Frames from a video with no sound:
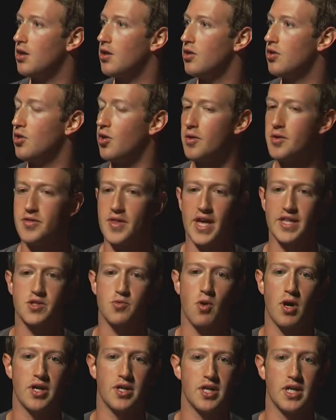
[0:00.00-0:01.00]
I mean,
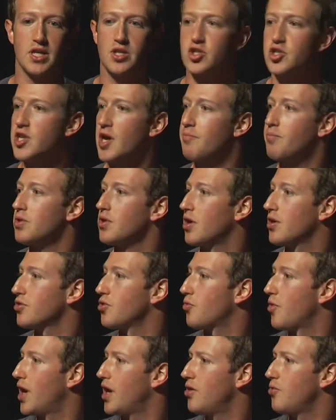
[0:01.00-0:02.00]
that's why at each step along
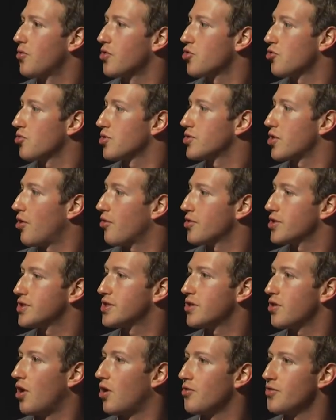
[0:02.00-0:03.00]
the way, when there was
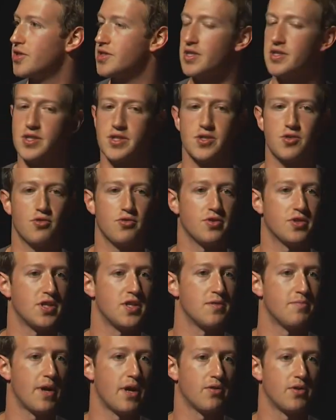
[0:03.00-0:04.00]
always all this
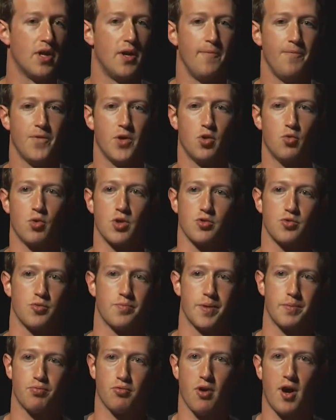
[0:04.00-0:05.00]
uncertainty about, whether it
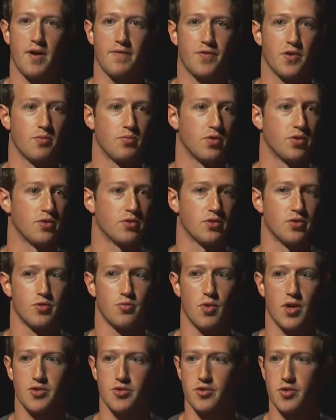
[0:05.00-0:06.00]
would be profitable
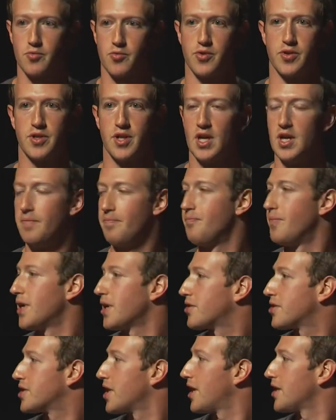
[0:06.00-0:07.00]
or whether it would
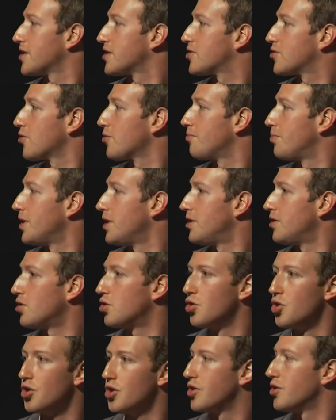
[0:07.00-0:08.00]
make sense or be
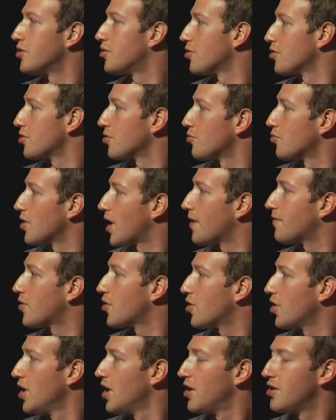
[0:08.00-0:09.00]
good or
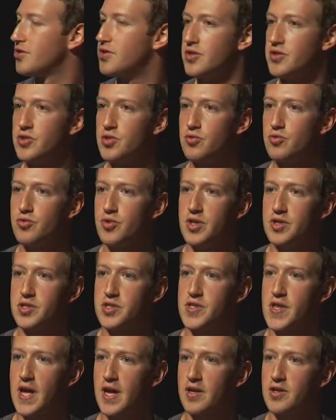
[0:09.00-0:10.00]
whatever, to do
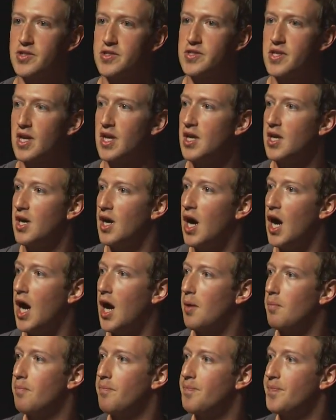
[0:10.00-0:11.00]
these things,
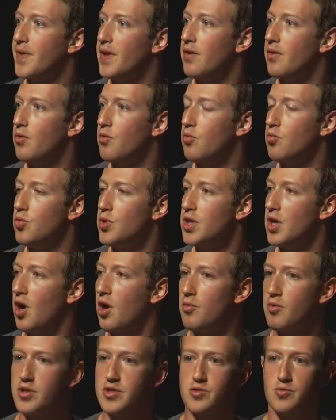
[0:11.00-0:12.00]
we
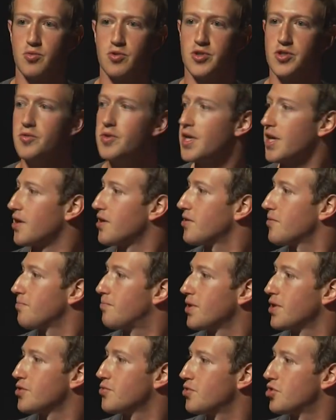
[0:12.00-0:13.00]
always were doing
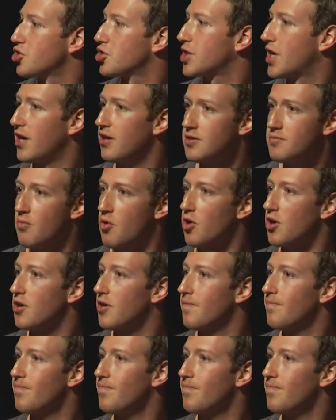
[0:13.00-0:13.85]
it because we just cared more.